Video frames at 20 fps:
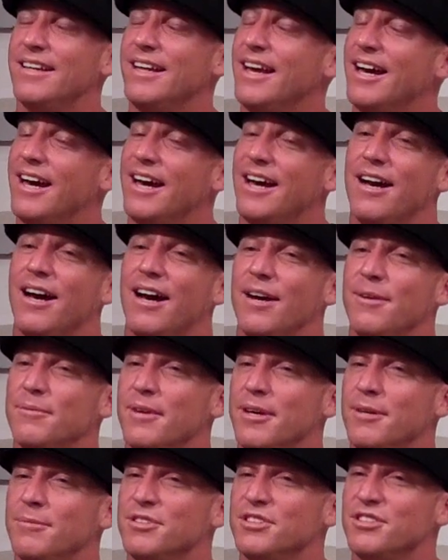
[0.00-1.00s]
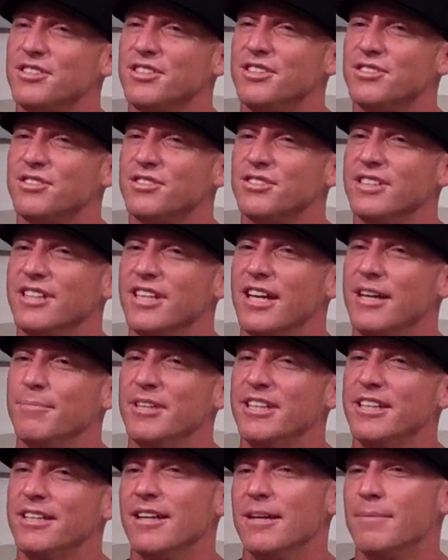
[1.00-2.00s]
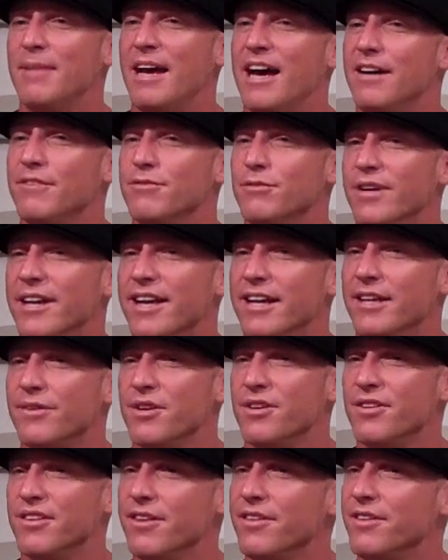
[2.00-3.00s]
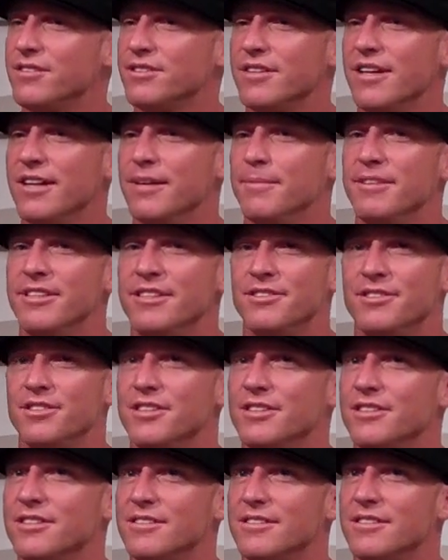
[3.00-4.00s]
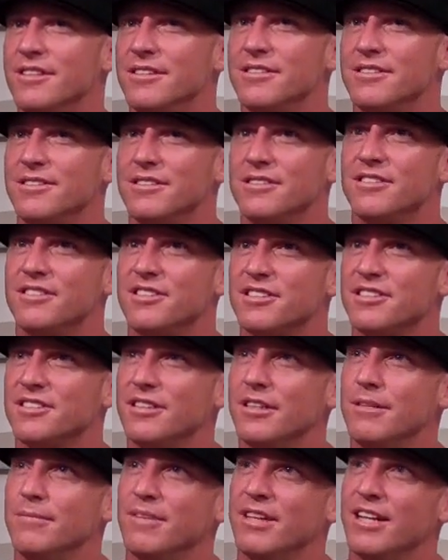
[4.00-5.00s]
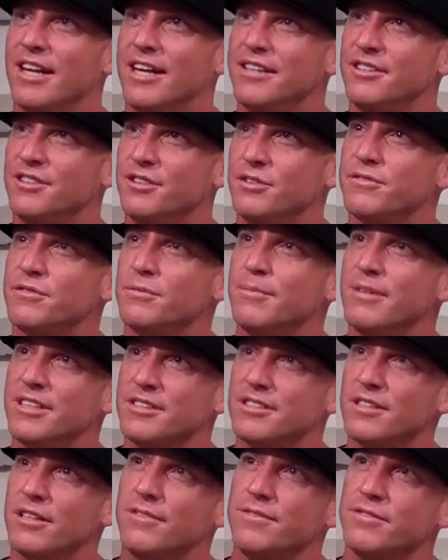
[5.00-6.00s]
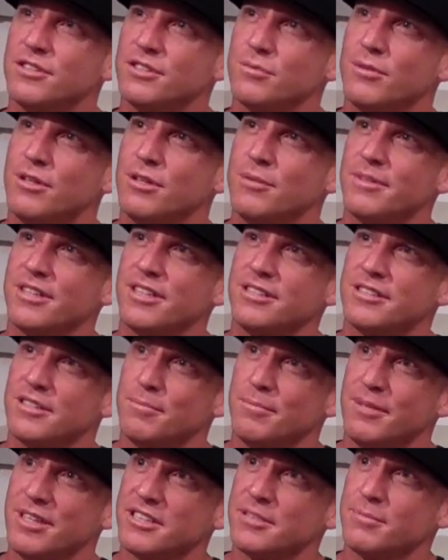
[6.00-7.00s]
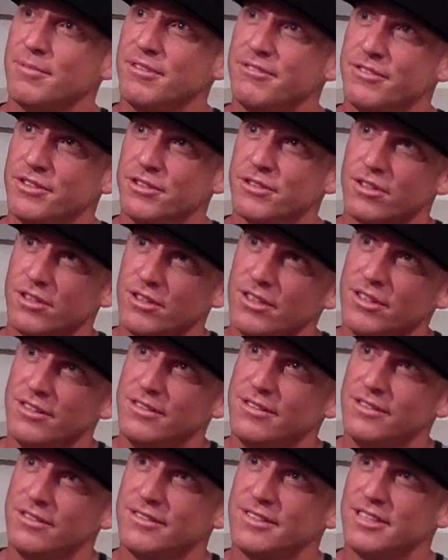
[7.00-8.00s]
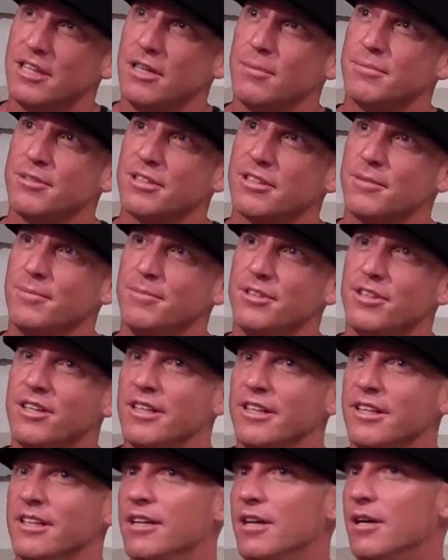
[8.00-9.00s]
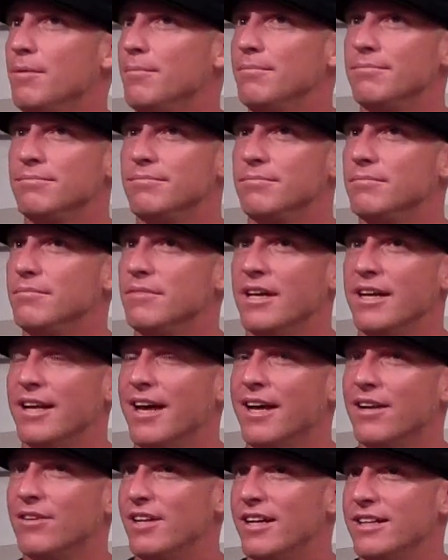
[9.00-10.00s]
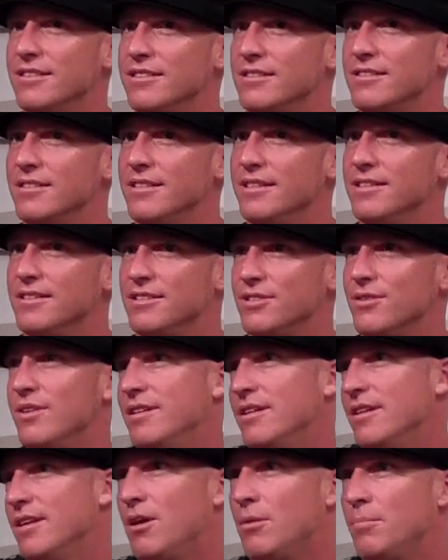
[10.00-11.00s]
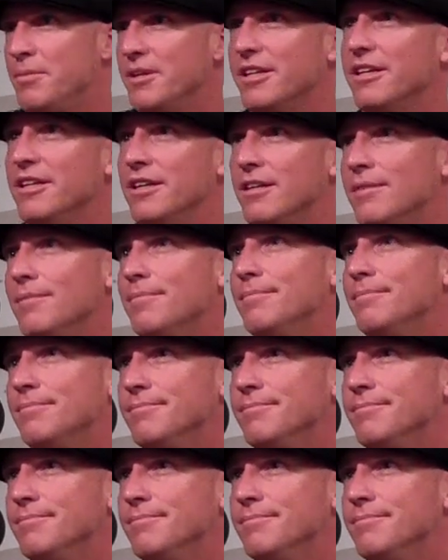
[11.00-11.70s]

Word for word: Yeah, I, am I'm, I'm just interested. I mean, I'm halfway angry. The other side of me is just, this is just something that I do for myself as well because it makes me feel good. Yeah. Help the community. Help. I, I don't like to see it, so I, I'll pick it up.